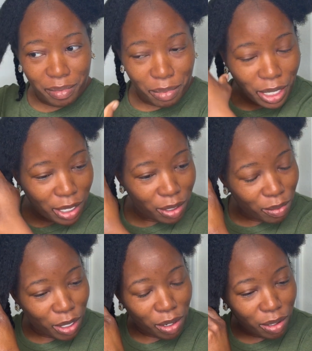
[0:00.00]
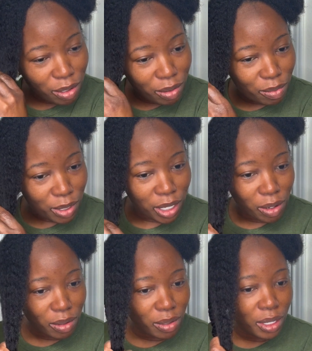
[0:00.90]
But we gonna, we
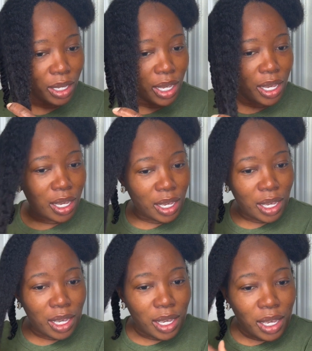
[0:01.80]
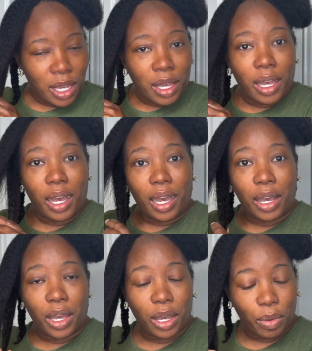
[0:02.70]
gonna, huh,